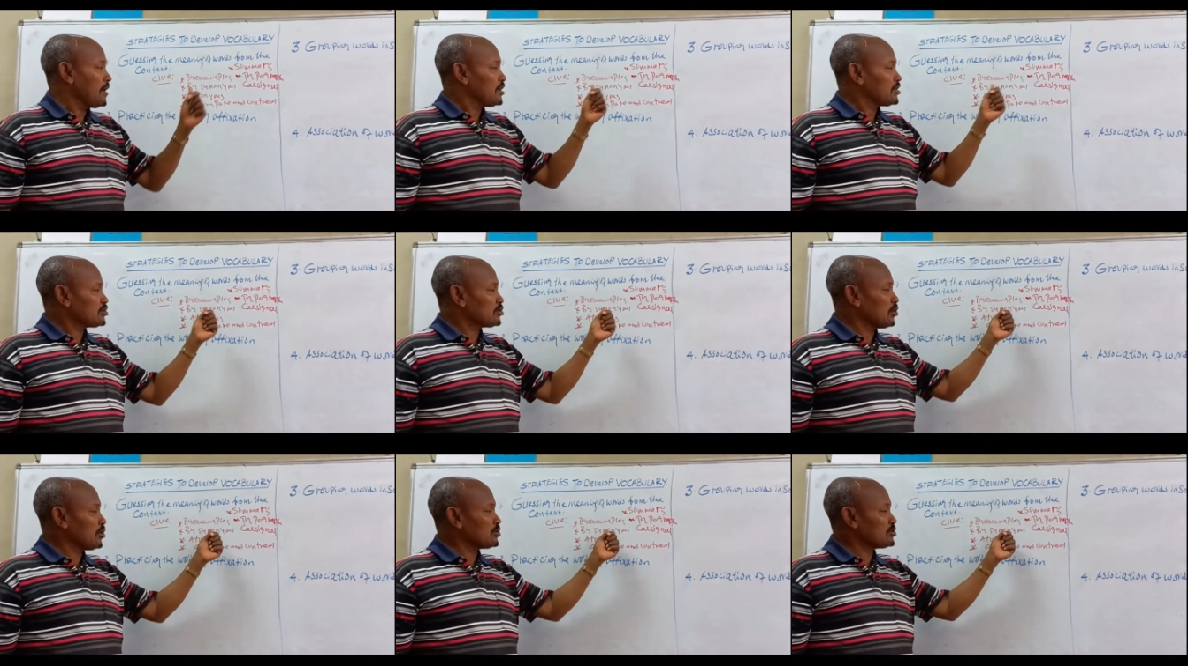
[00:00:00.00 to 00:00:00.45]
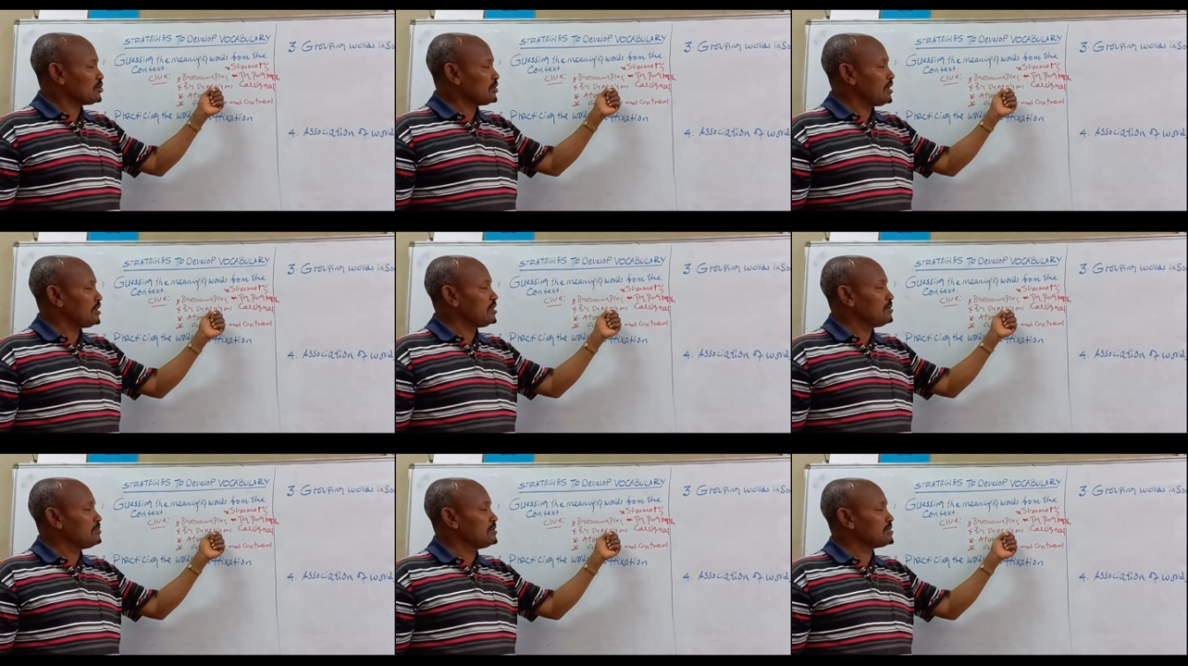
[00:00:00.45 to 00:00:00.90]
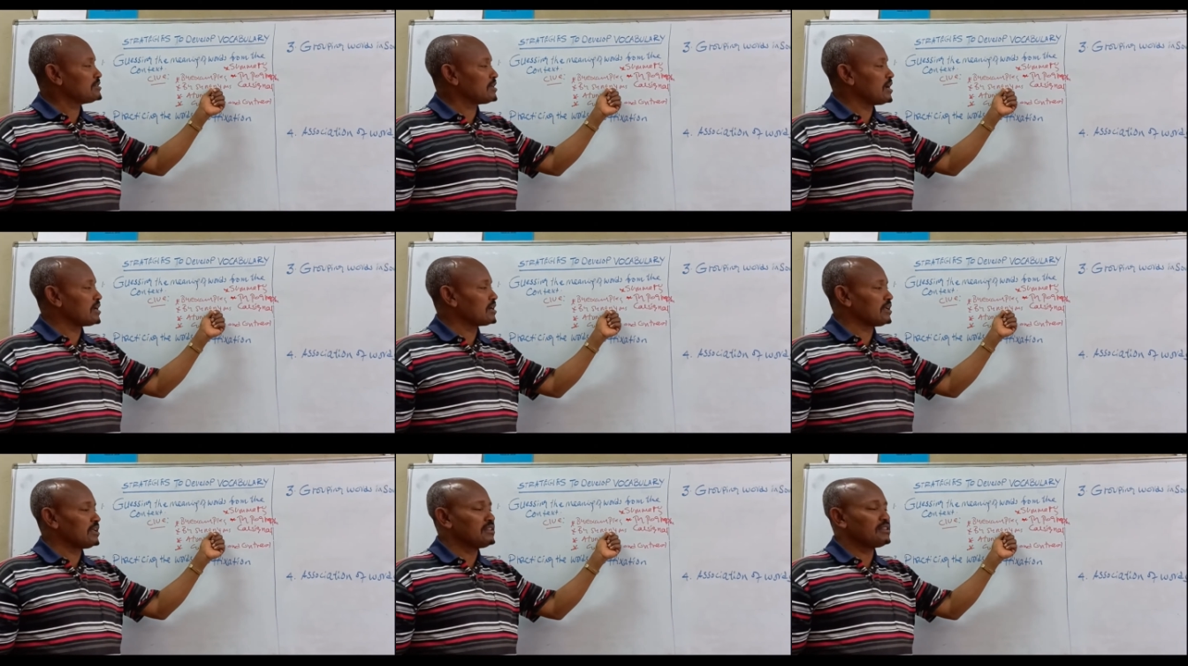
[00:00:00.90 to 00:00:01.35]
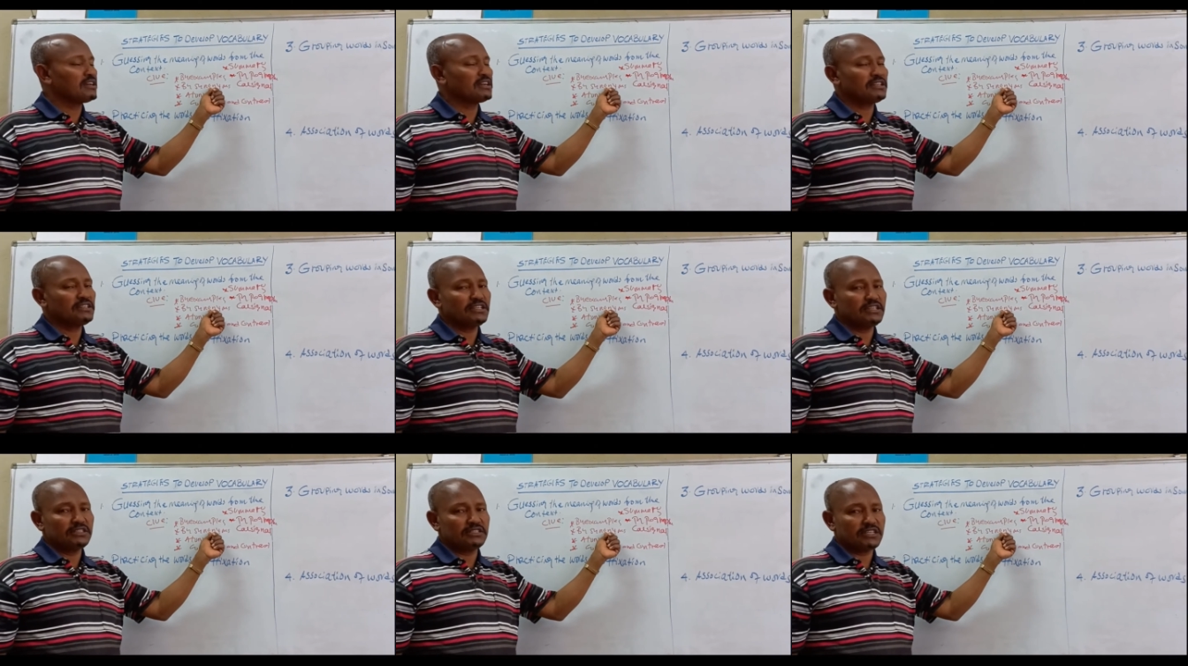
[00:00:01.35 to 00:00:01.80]
So synonyms are in the
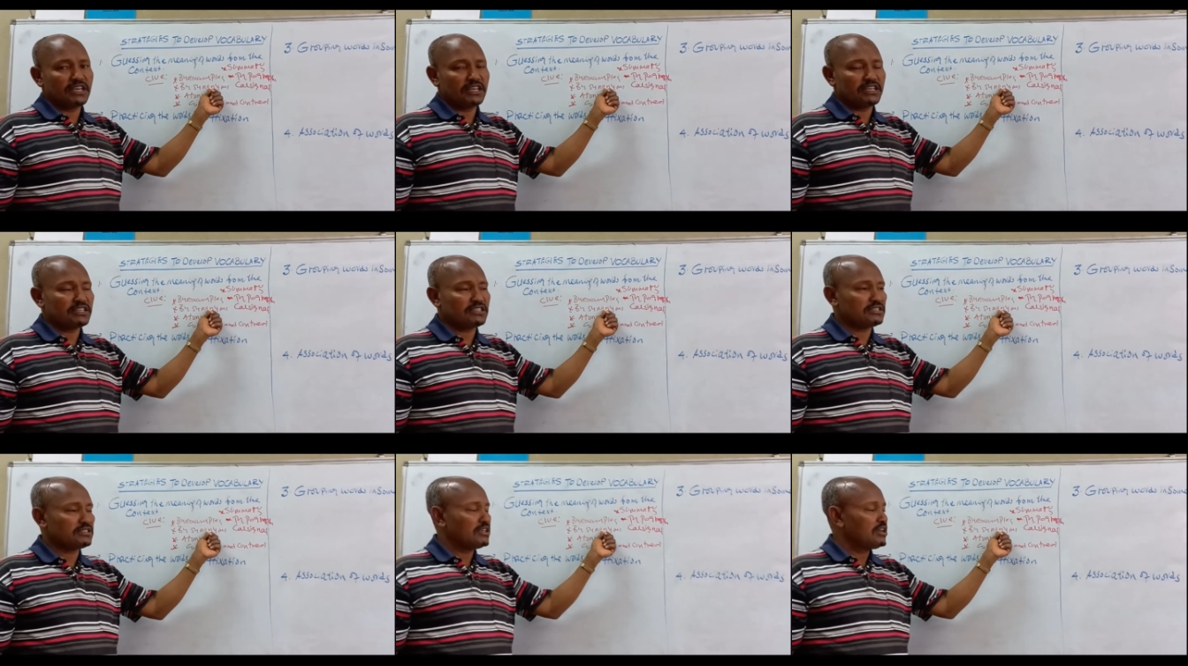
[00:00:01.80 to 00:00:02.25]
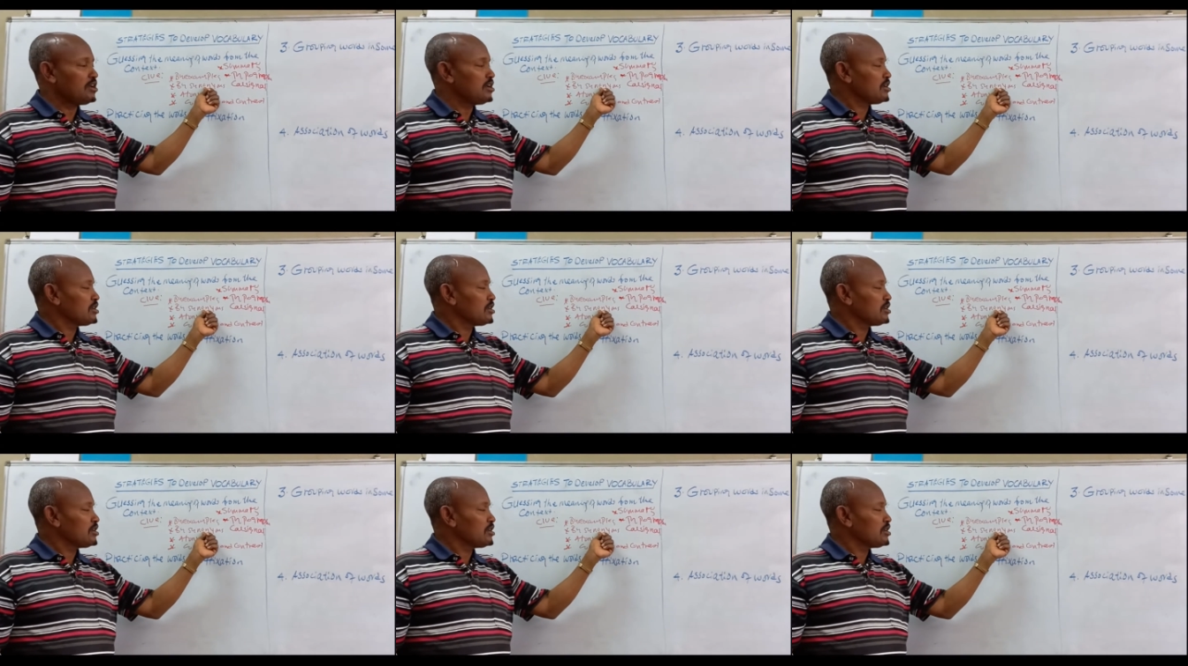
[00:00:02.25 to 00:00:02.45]
reading text.